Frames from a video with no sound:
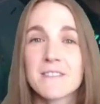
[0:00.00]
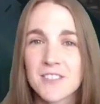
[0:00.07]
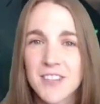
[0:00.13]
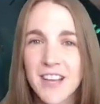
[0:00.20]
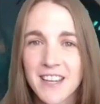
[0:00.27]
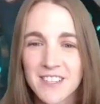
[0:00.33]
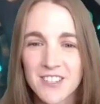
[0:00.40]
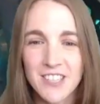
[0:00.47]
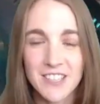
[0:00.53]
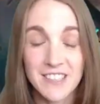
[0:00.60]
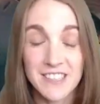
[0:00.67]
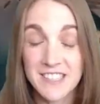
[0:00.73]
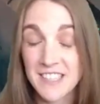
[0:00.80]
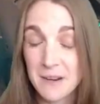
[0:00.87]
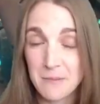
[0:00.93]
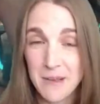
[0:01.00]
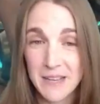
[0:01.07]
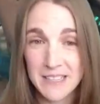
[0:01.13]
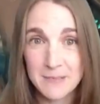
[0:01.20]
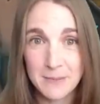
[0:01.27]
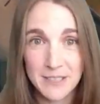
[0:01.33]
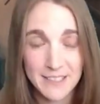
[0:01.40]
strategy, at least not in my
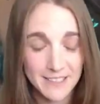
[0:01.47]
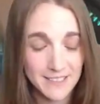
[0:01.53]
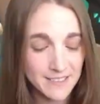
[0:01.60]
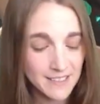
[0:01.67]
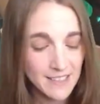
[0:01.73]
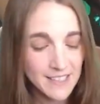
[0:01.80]
experience.